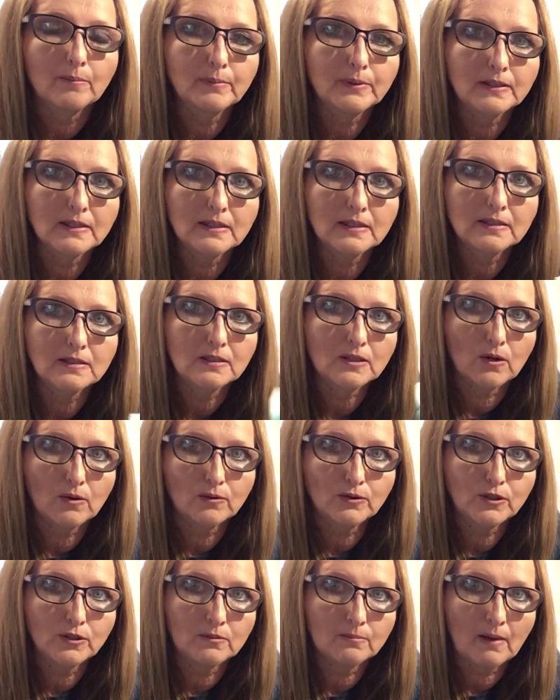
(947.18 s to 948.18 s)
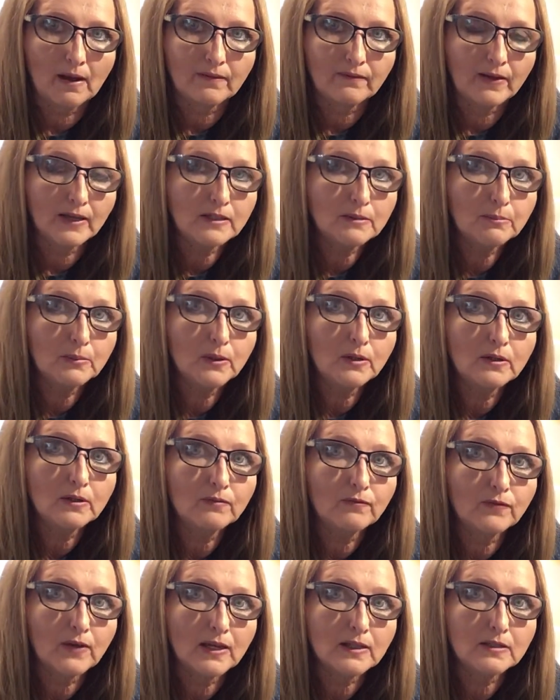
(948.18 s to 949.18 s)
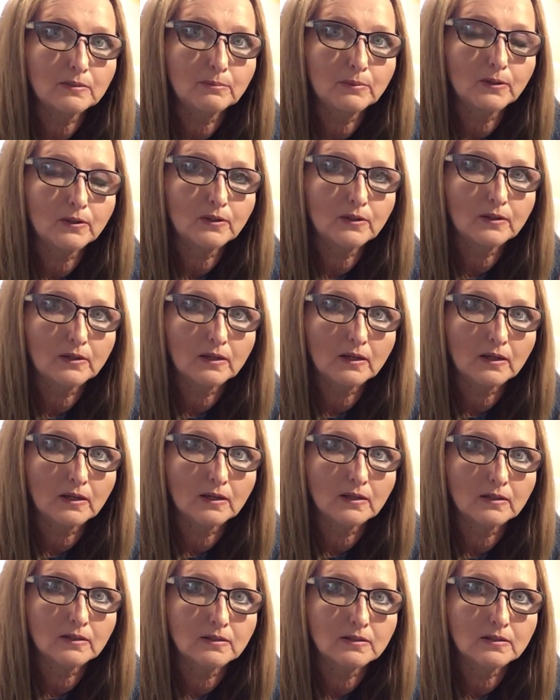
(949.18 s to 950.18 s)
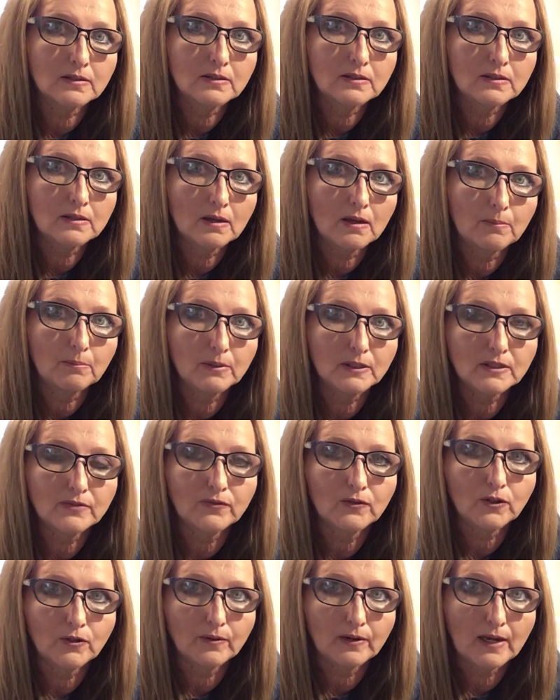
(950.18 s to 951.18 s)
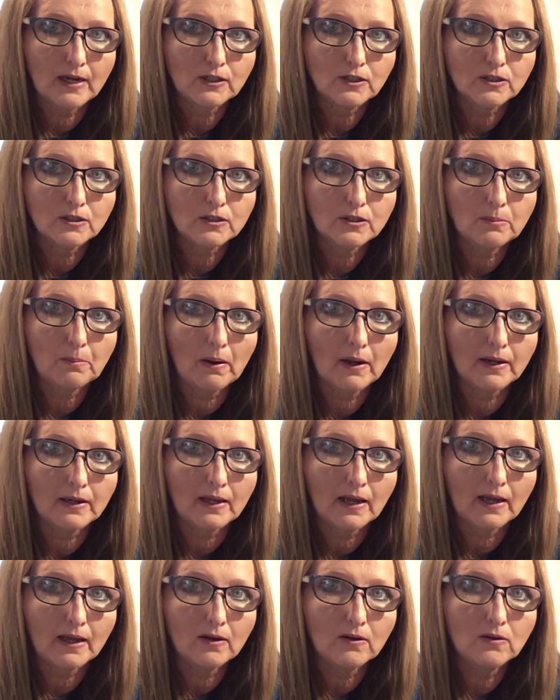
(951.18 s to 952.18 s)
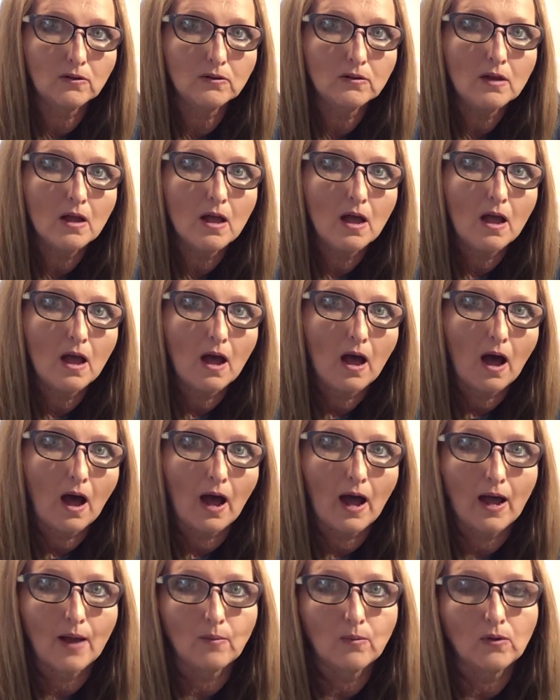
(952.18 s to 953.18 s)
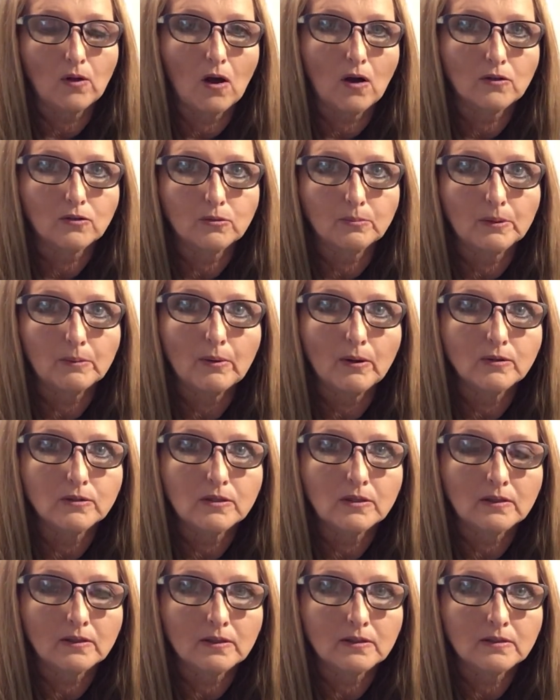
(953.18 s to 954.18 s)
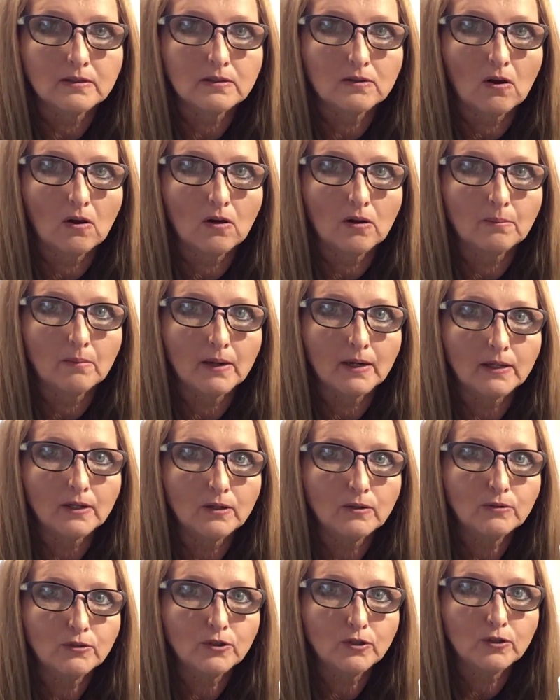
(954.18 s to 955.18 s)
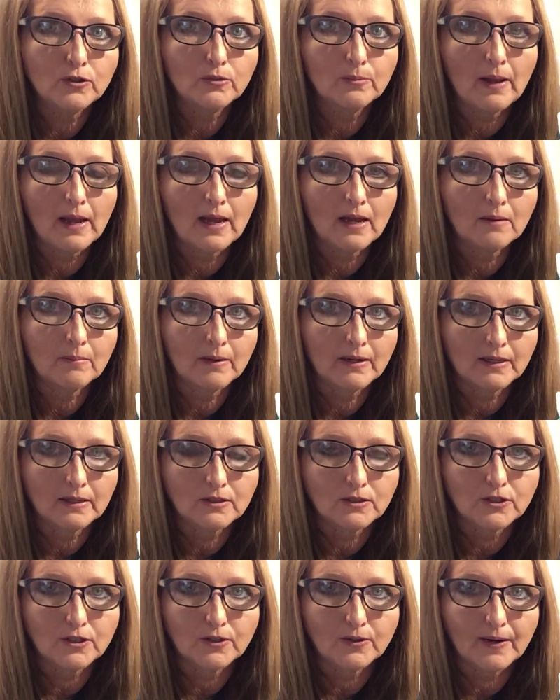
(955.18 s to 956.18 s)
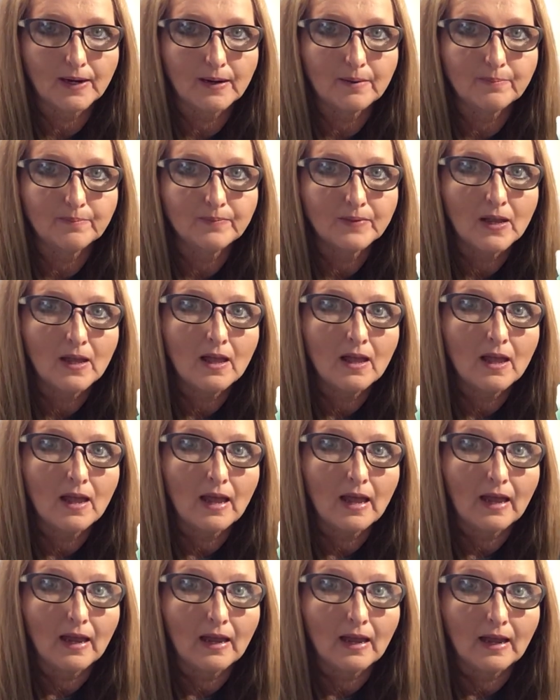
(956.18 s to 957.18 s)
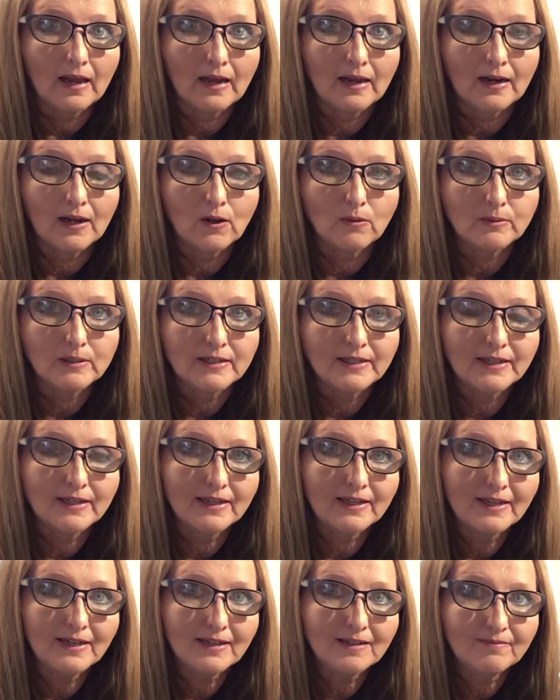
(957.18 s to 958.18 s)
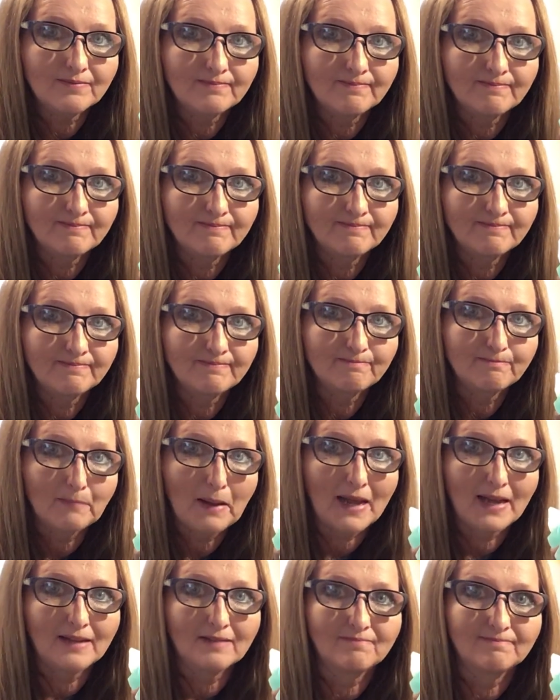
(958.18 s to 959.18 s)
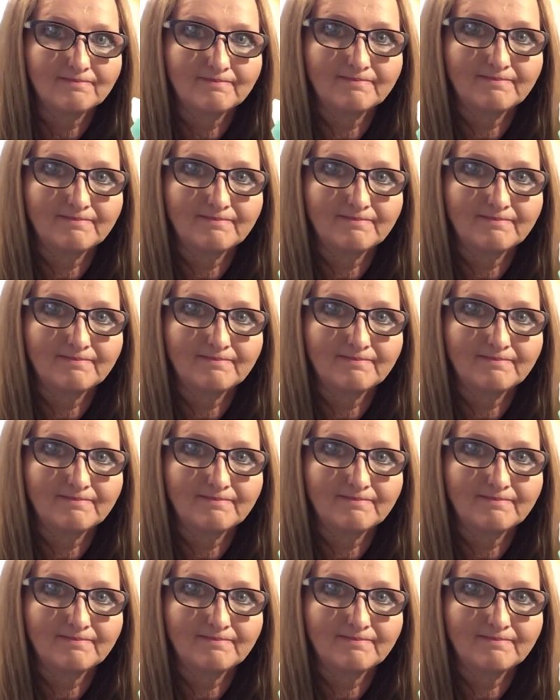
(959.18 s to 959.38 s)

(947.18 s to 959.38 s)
Please go to my Facebook. Facebook is Blissful Creations by Gail. I will also be posting this on my YouTube and my Instagram. And I hope to see you again. Bye.